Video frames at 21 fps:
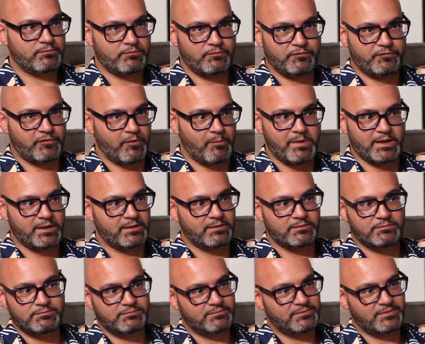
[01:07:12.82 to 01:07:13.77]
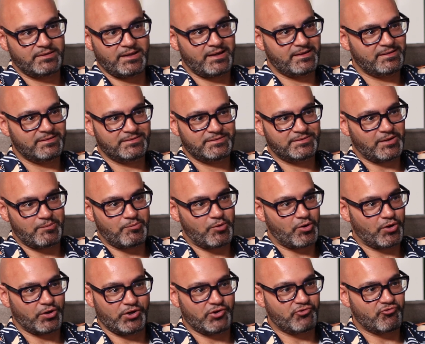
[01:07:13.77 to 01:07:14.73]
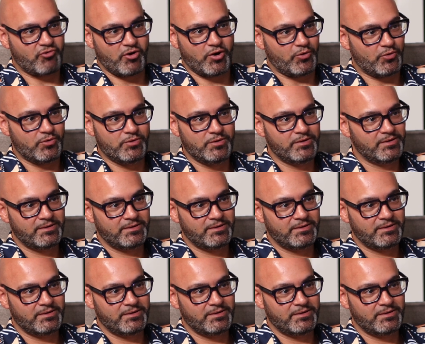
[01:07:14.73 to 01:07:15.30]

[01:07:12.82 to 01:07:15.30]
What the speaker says: for me, I'm not going to grow.